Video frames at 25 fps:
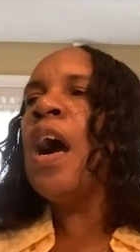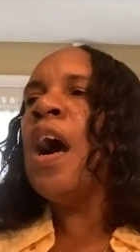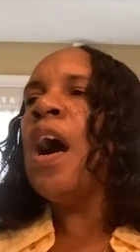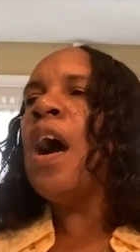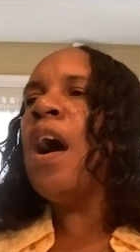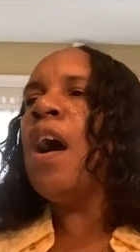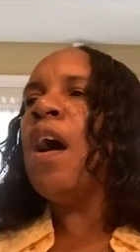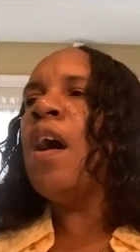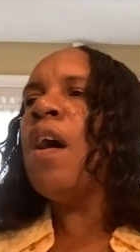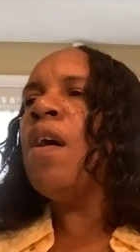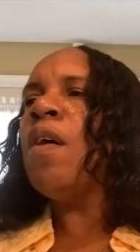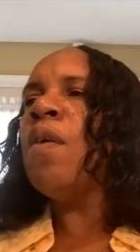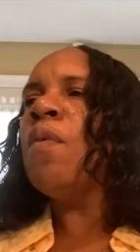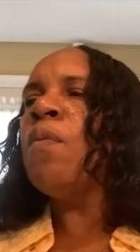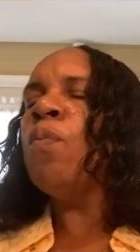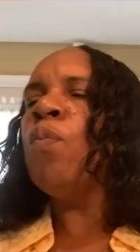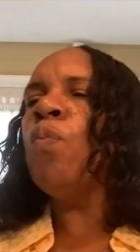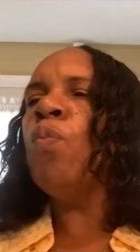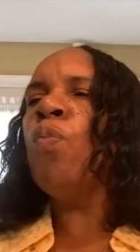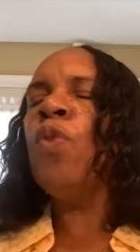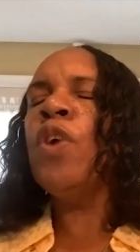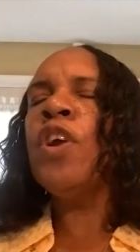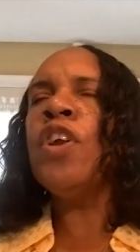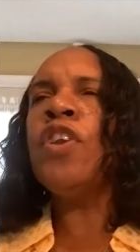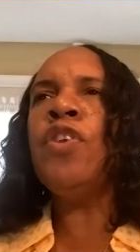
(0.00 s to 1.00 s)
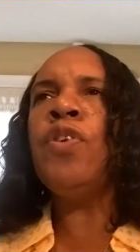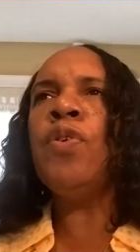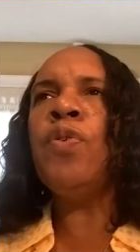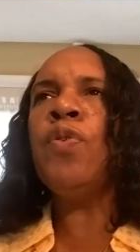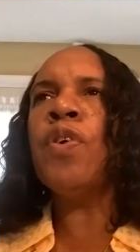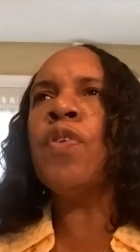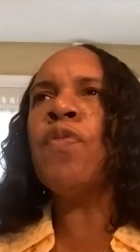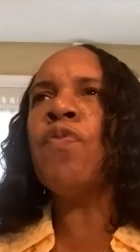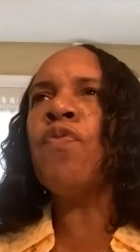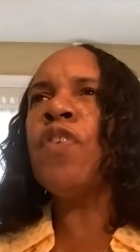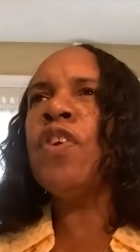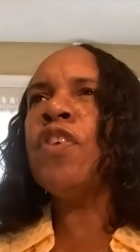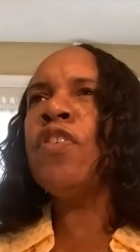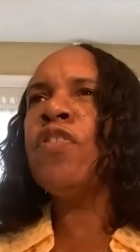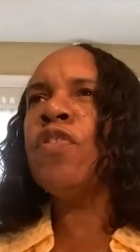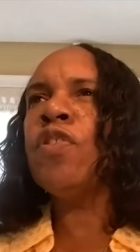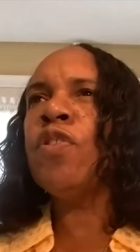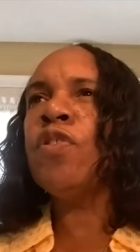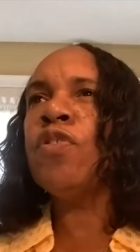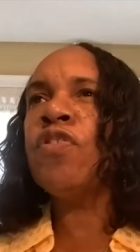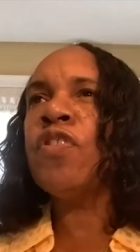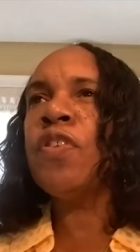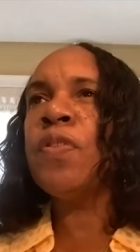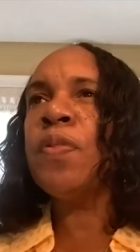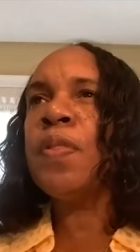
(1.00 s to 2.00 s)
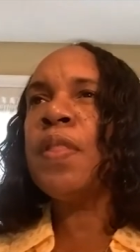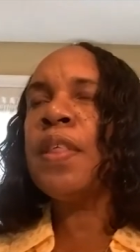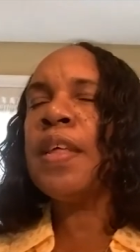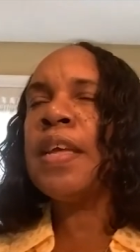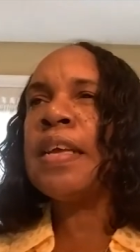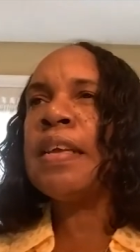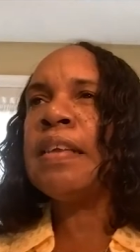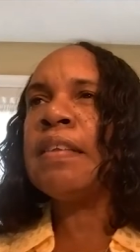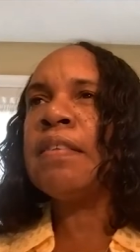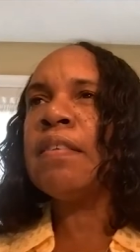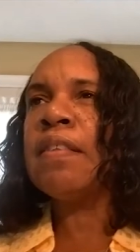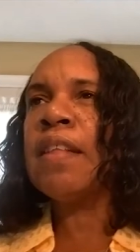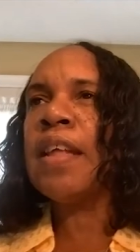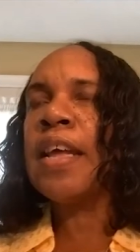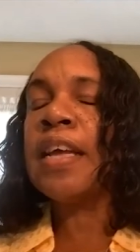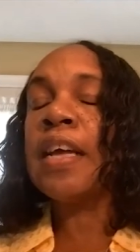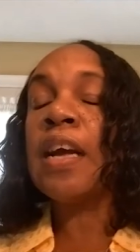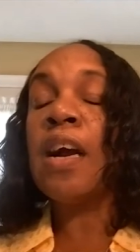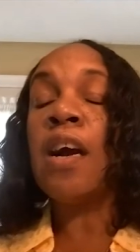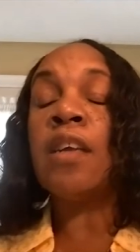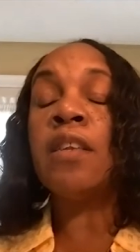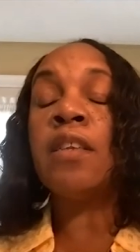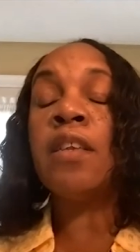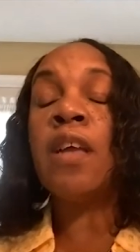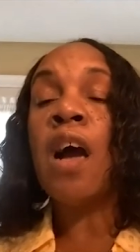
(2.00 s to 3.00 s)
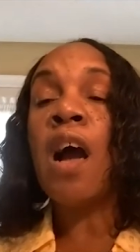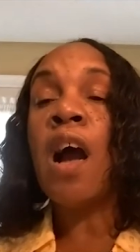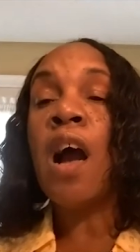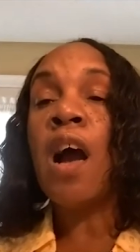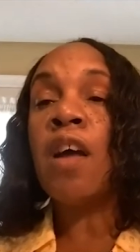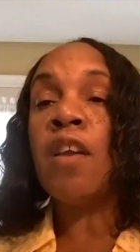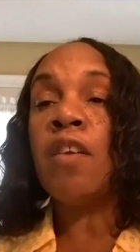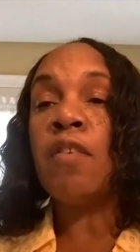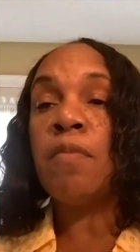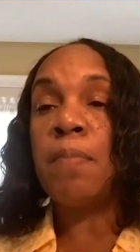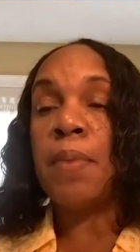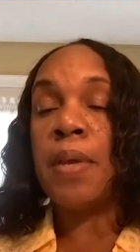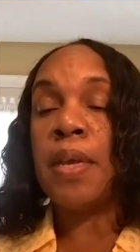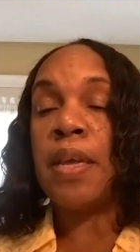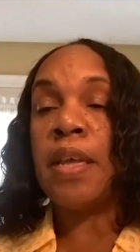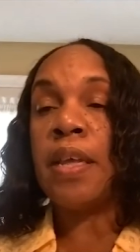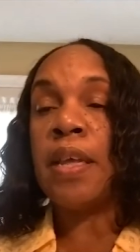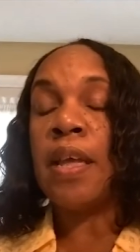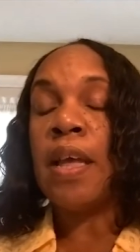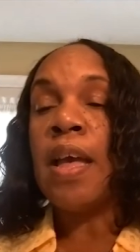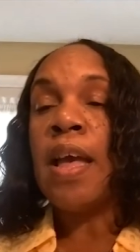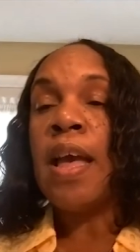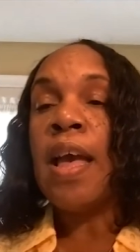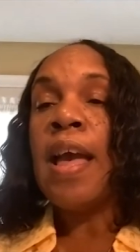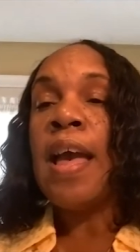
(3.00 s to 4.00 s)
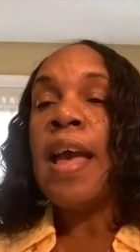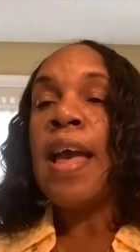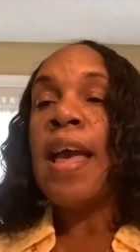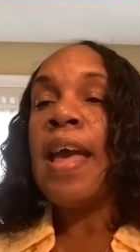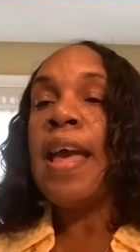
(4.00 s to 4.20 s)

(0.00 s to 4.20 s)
Um, we're doing research in things like autonomy awesome.